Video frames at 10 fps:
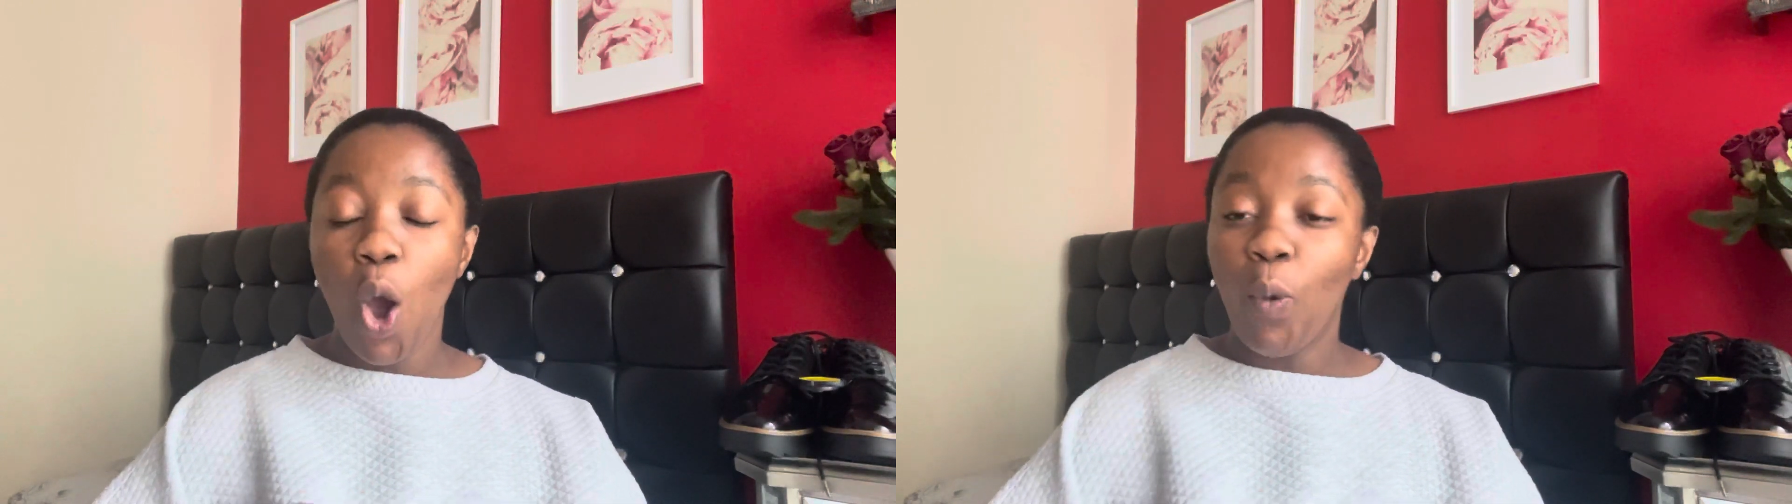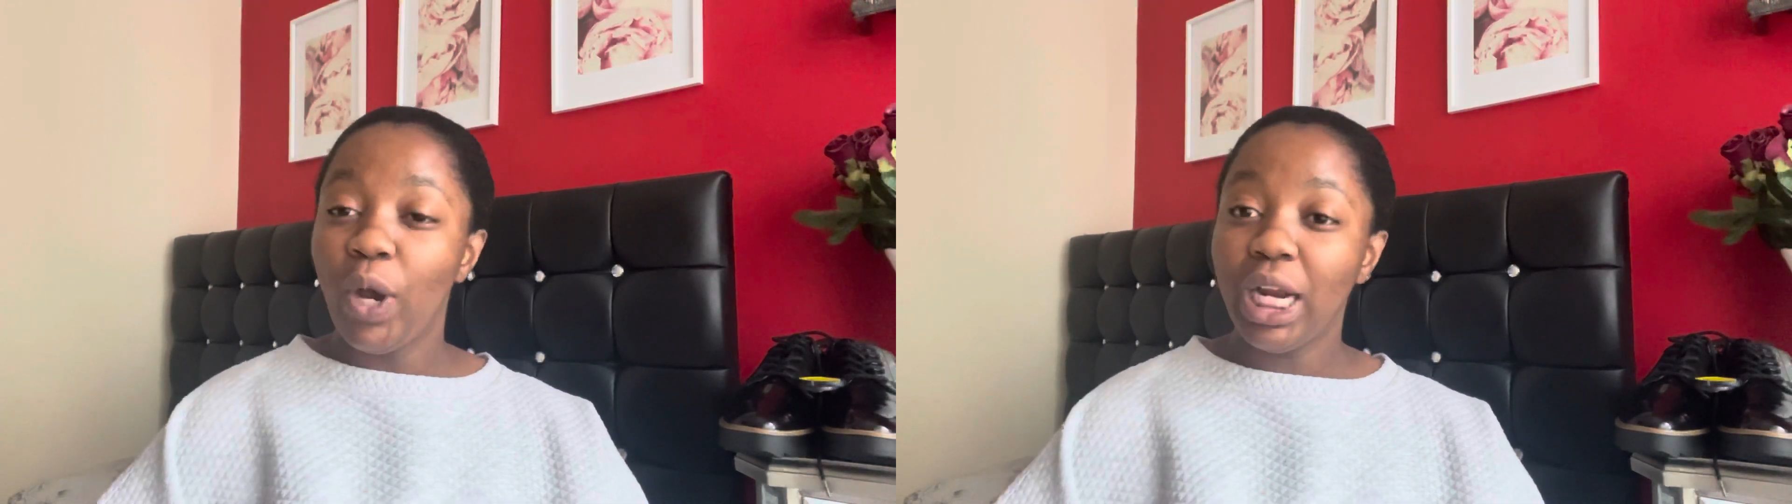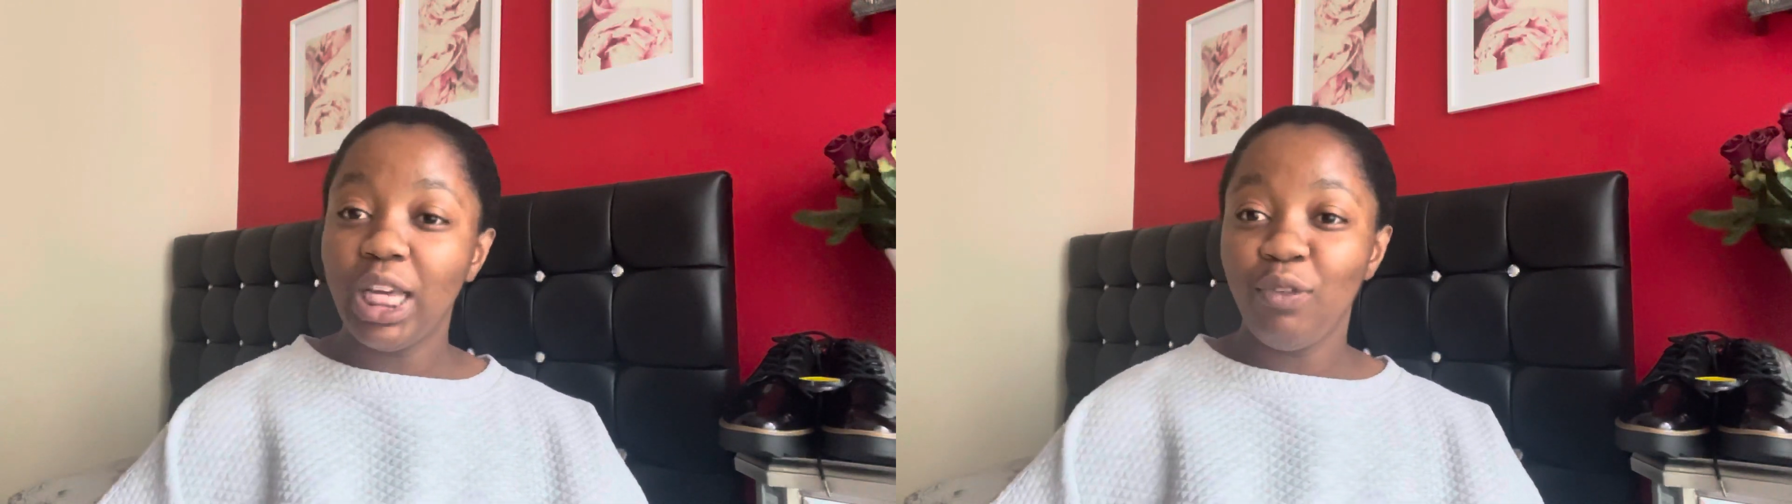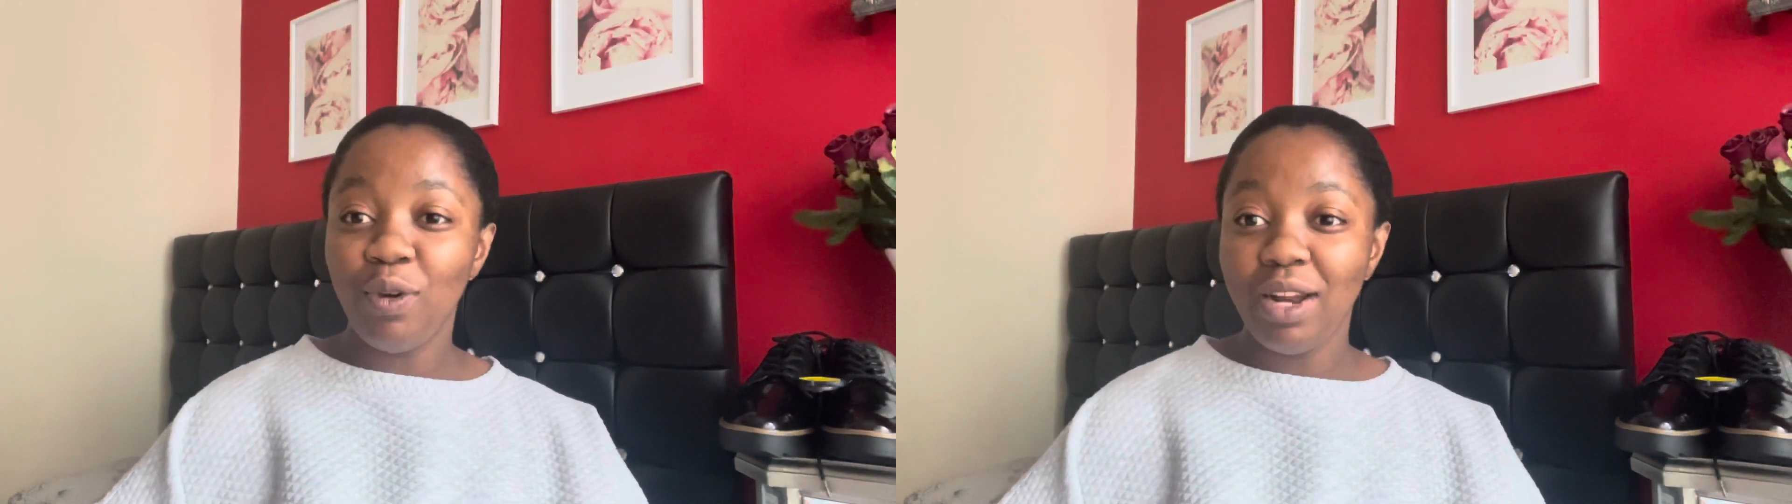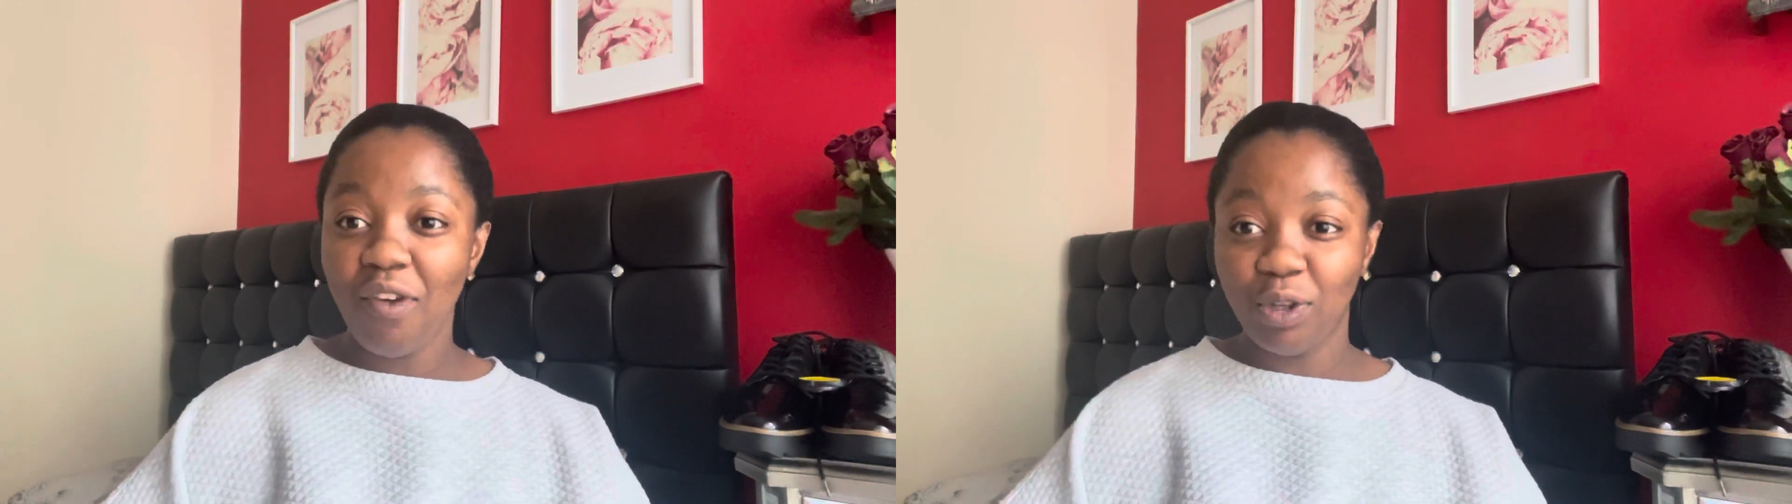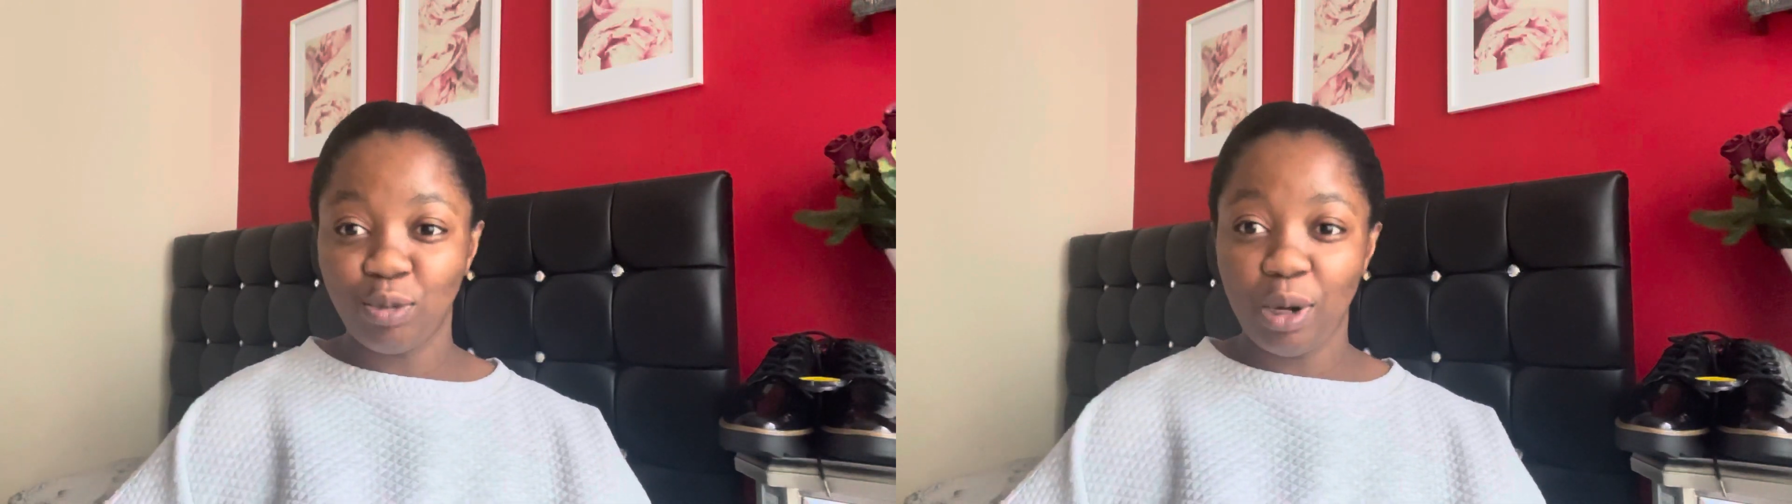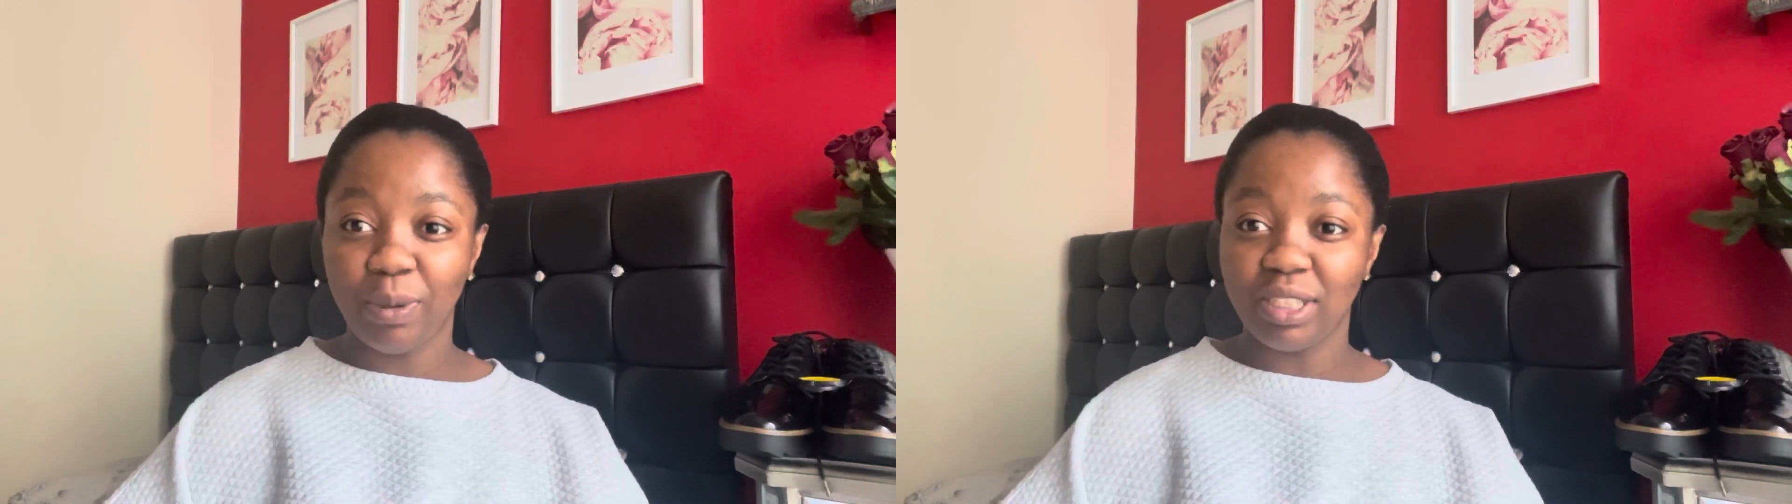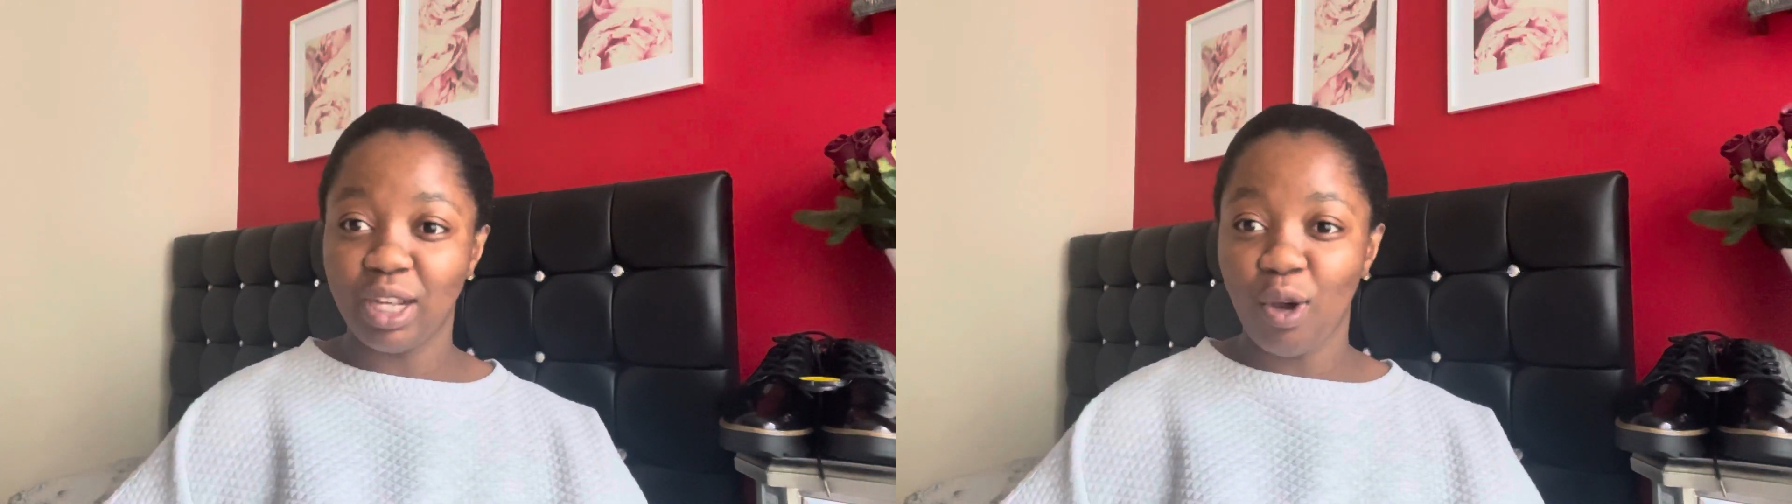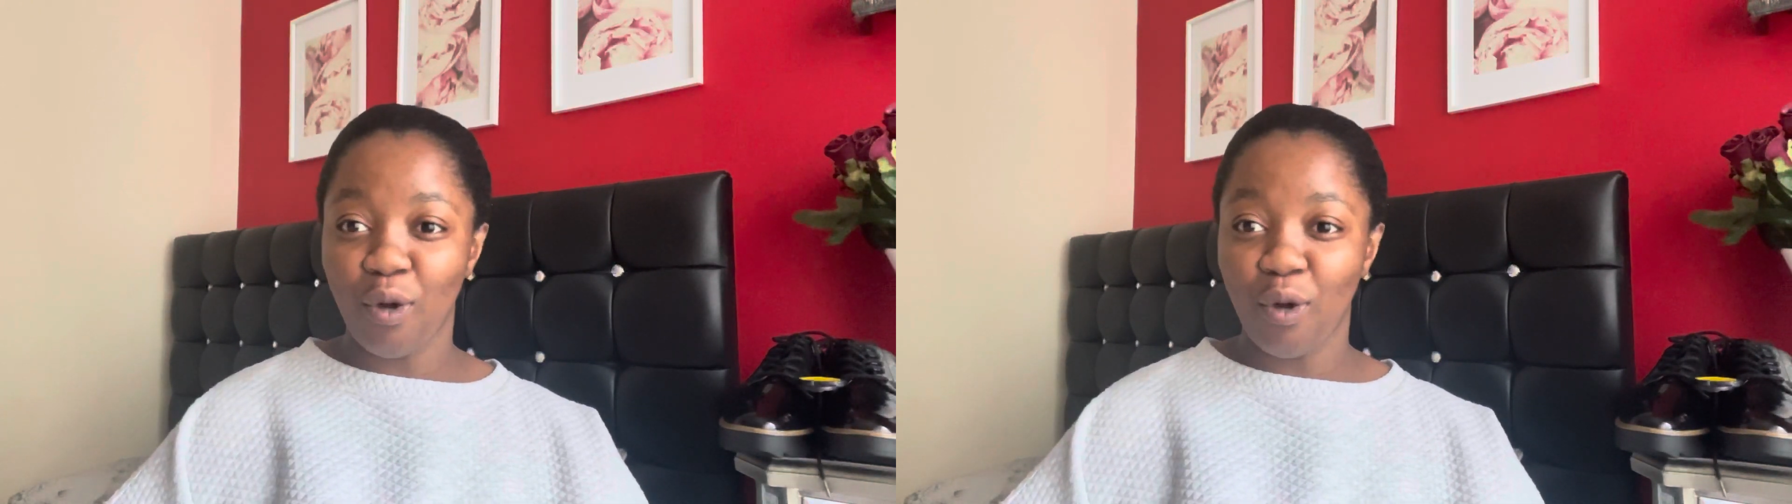we're going to give you another 20%